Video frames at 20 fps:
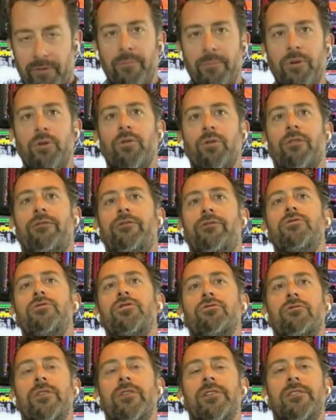from your
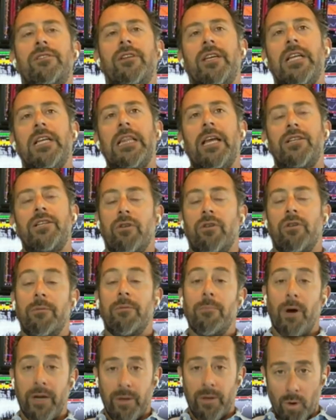futuristic electric
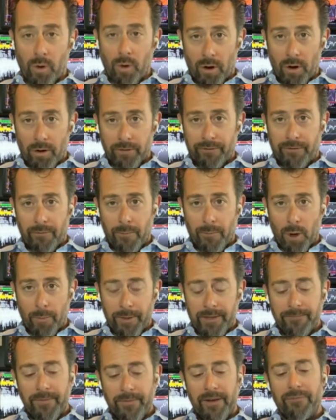money world for a
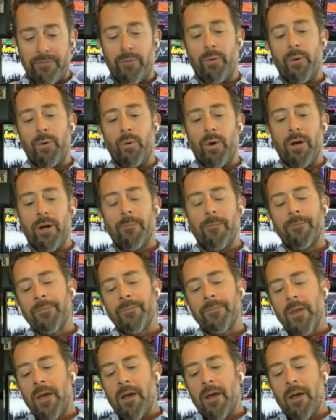moment, if we will,